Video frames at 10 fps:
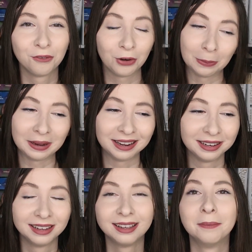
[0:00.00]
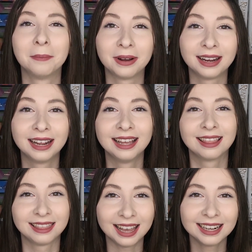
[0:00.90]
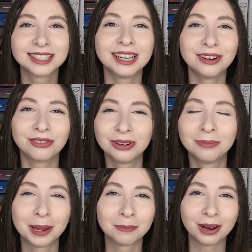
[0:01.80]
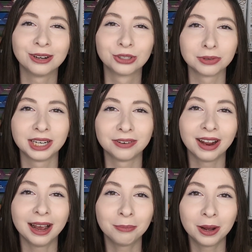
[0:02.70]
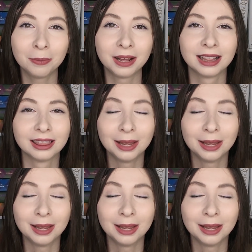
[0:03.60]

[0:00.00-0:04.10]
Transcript: For me. But that is it for my March reading wrap up.